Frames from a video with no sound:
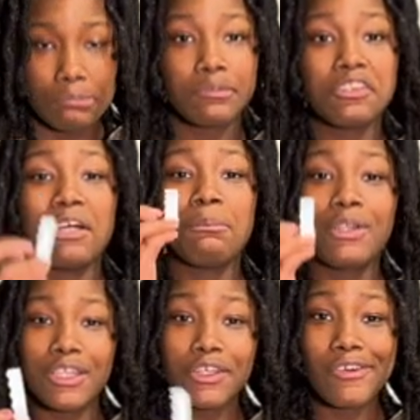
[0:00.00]
some
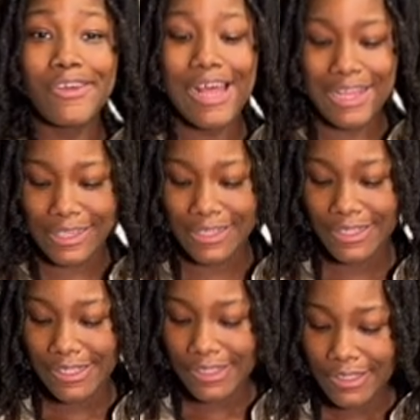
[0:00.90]
glue,
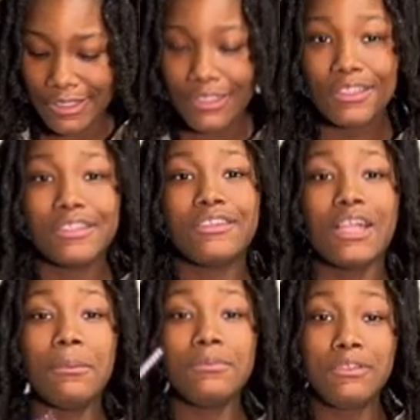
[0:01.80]

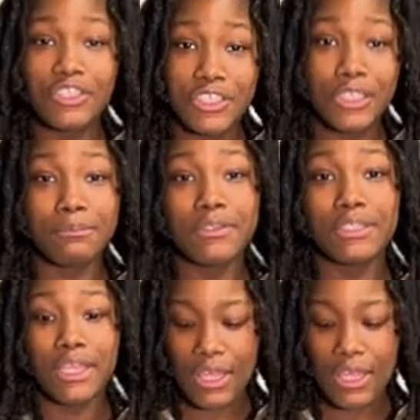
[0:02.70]
some gems,